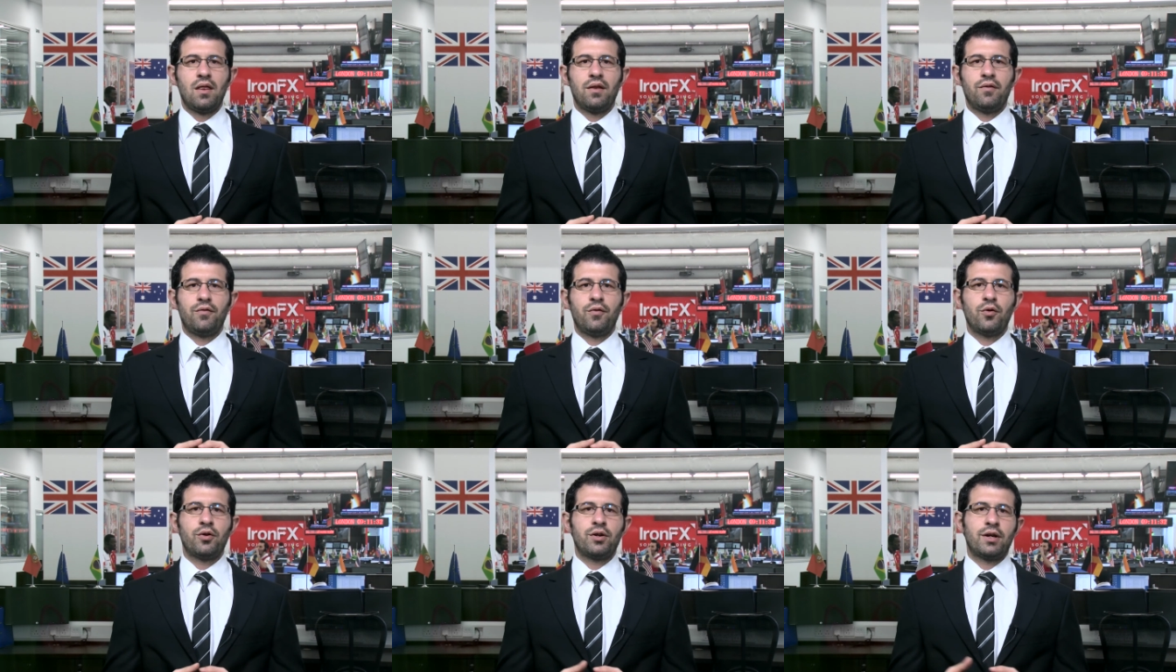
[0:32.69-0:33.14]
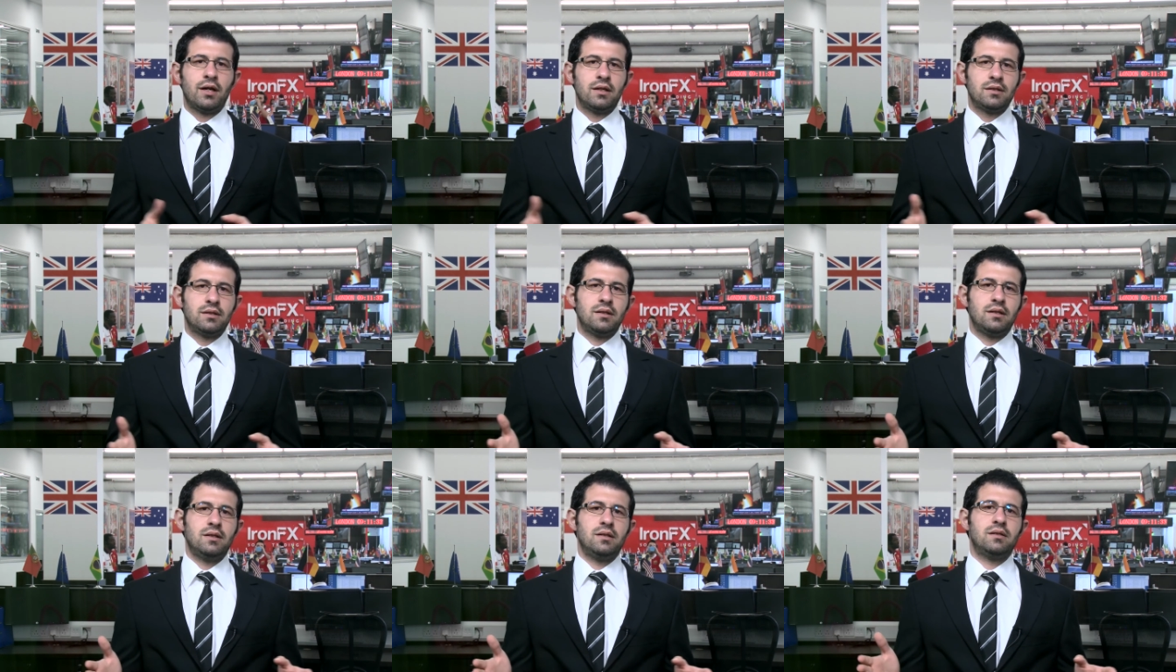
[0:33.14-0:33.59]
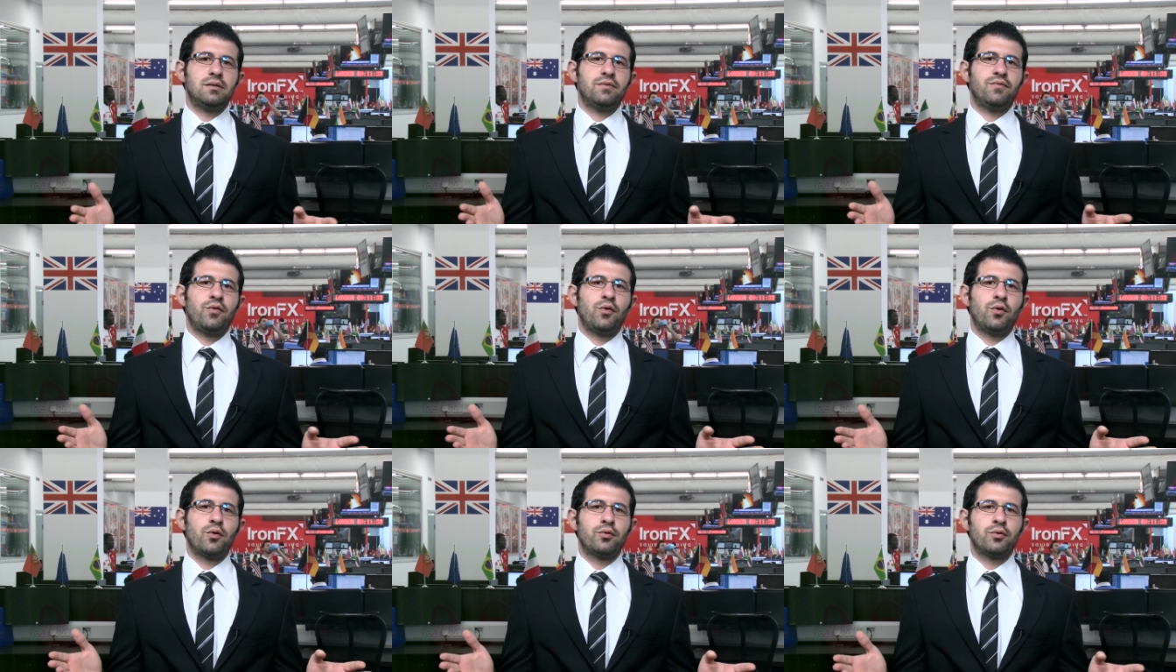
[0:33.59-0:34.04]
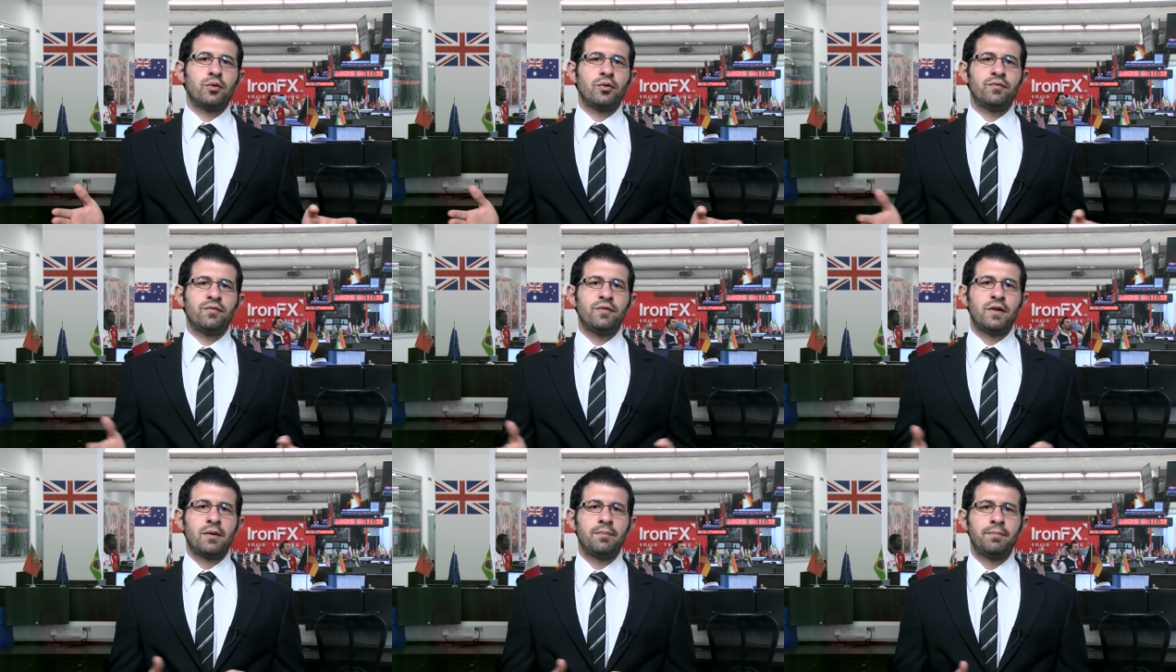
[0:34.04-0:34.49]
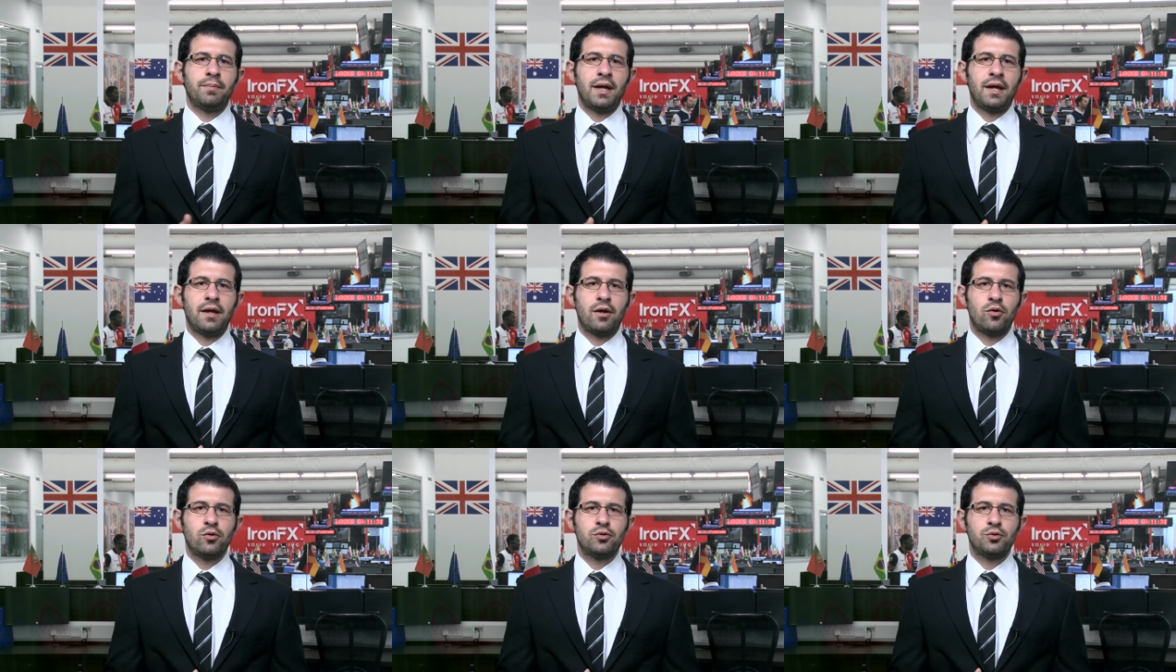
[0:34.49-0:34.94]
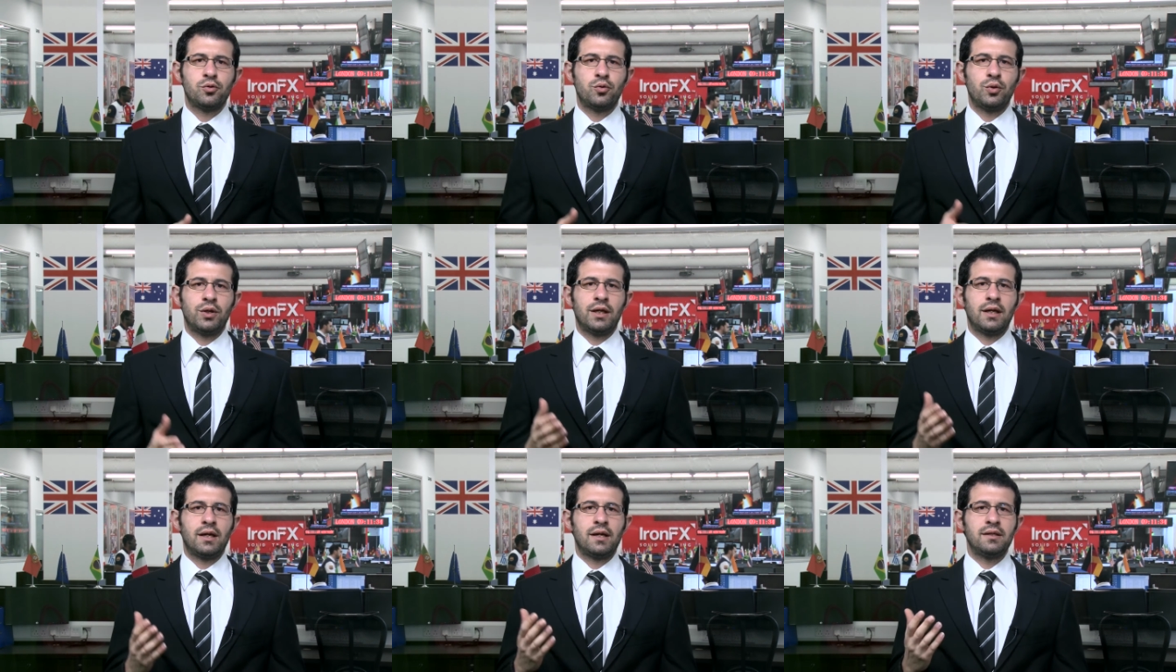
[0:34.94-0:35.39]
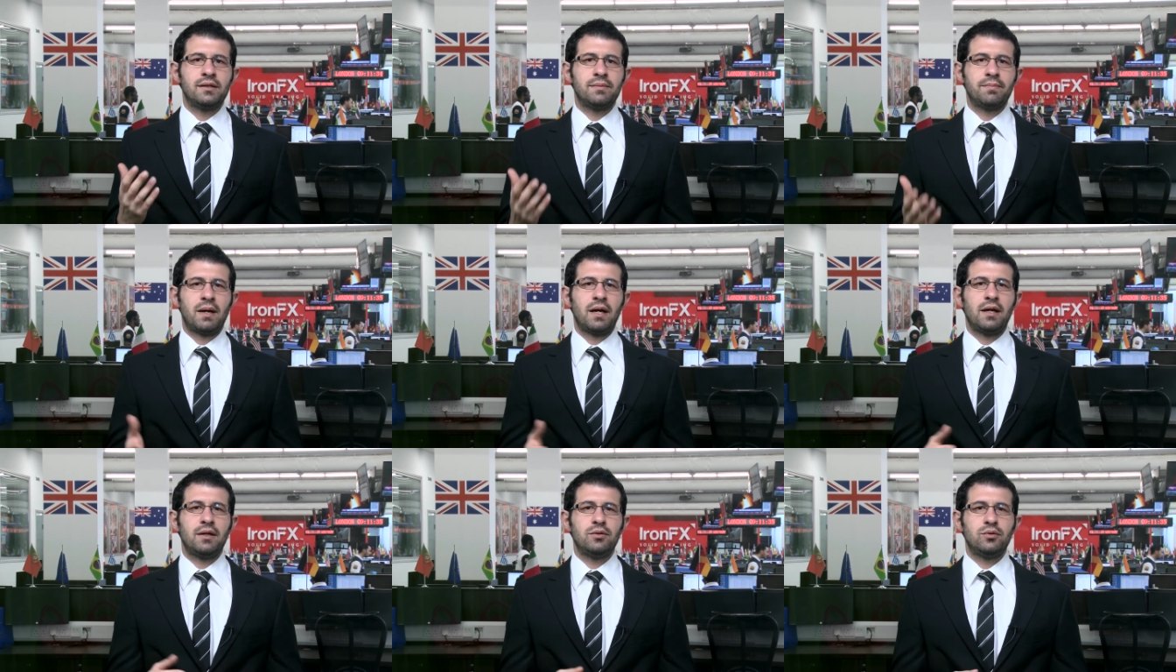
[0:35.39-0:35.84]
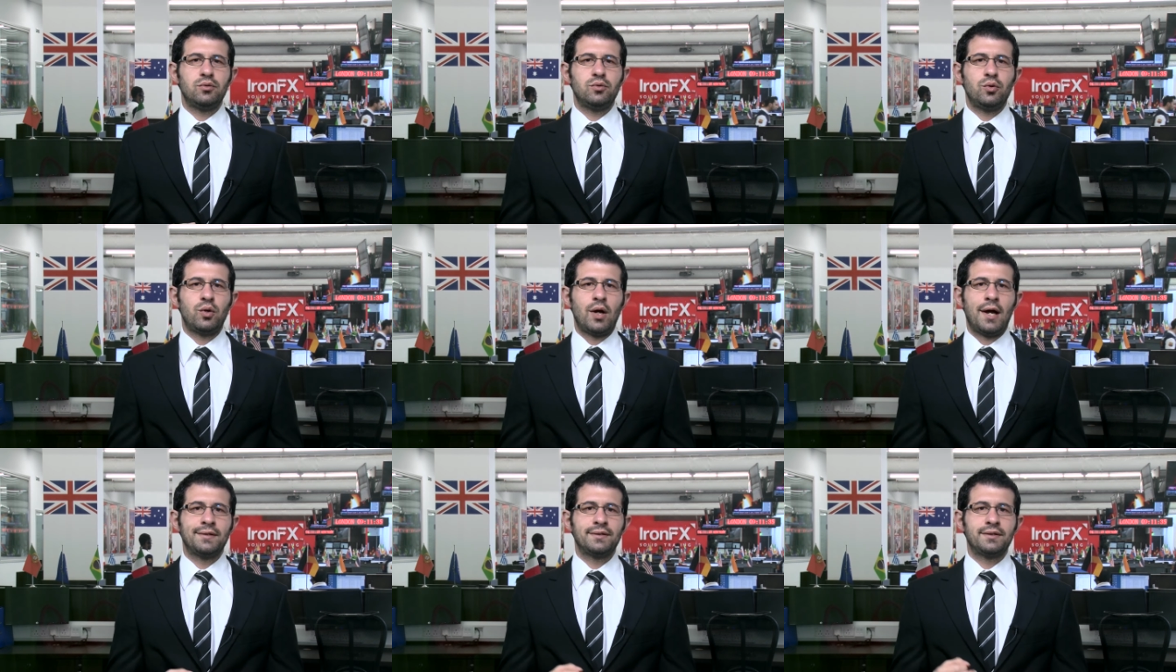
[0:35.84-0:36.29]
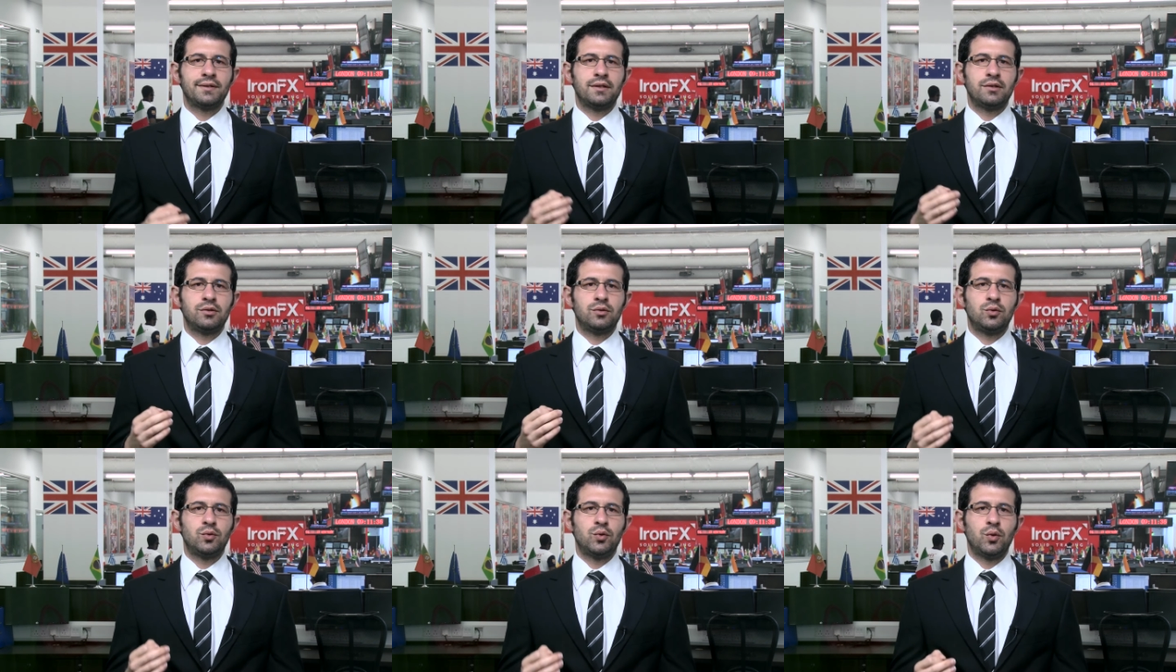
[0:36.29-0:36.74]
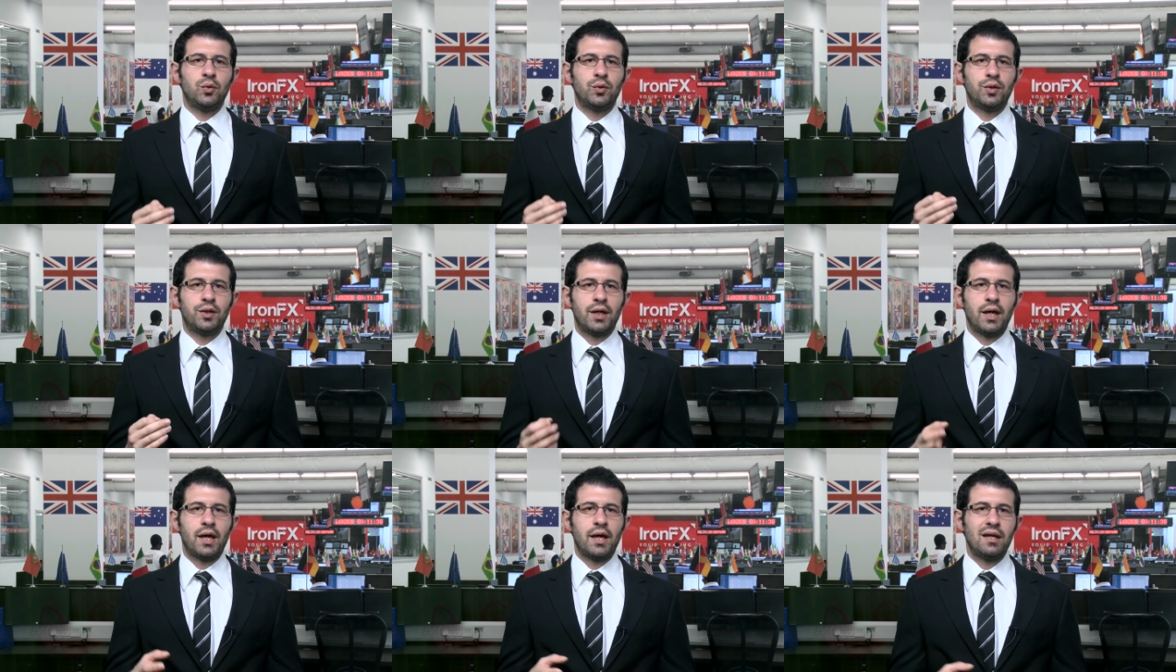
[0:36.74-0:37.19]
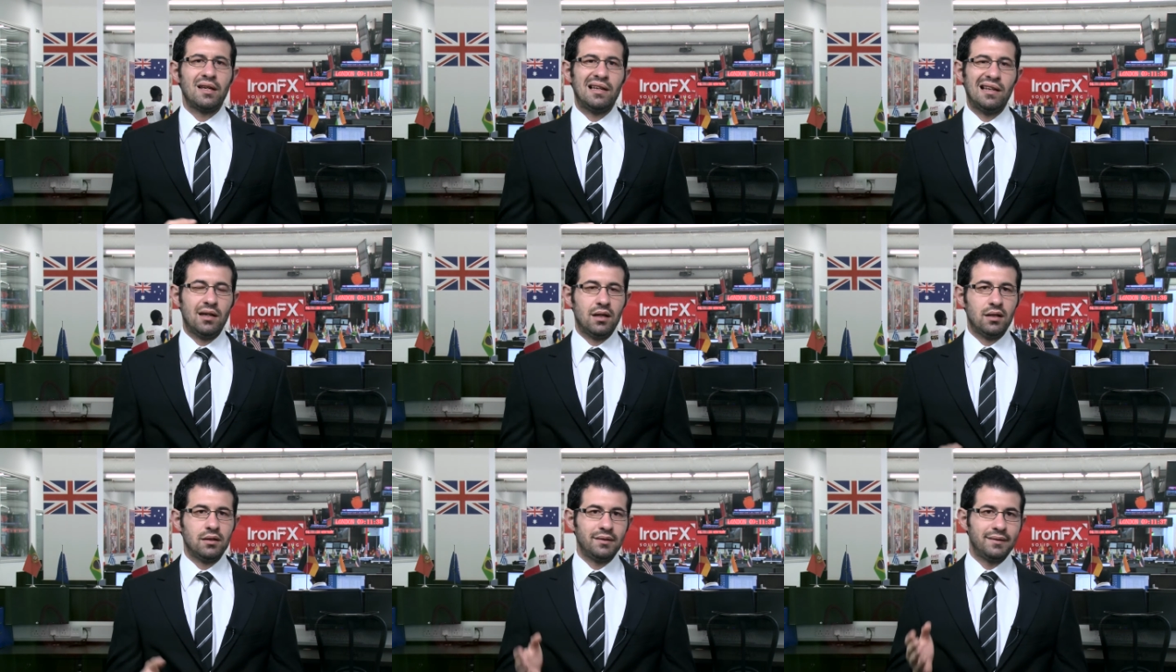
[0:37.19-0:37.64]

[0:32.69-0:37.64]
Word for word: The forecast is for non-farm payrolls to increase by two hundred two K,